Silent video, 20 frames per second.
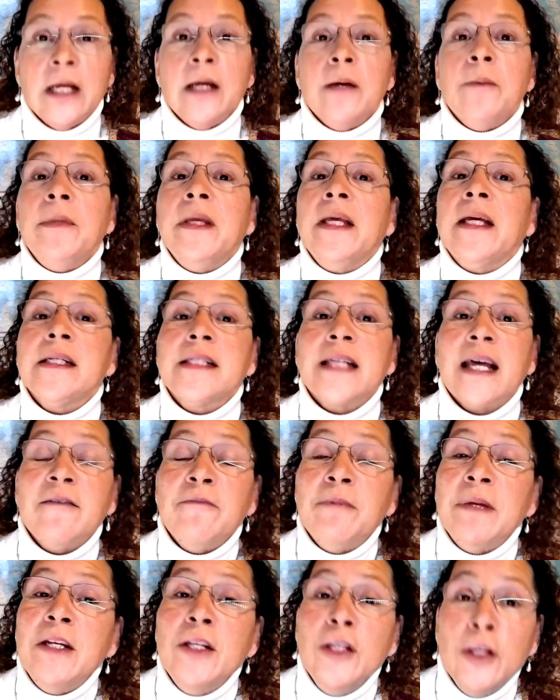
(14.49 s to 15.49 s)
because I've
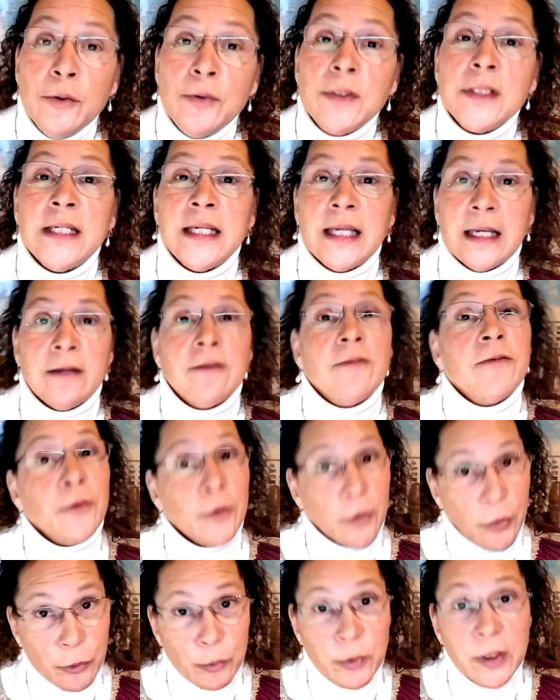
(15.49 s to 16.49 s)
been using it
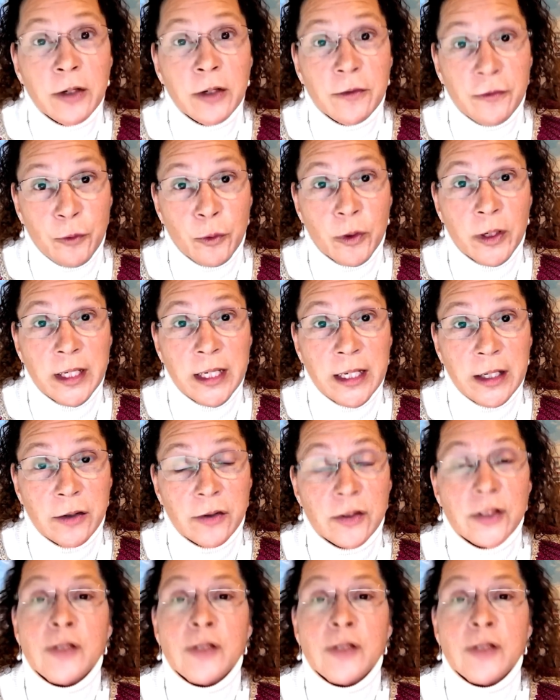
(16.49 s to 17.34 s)
for 3 or 4 years.